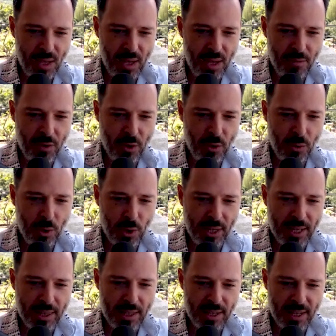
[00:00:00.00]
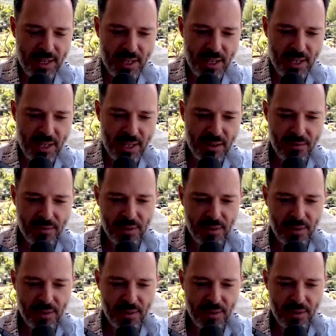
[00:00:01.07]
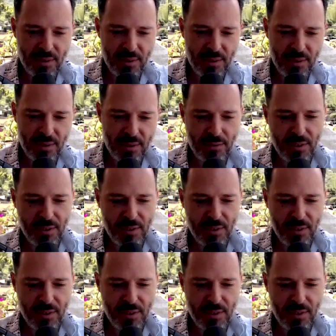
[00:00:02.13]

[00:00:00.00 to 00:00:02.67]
if you look at the 1915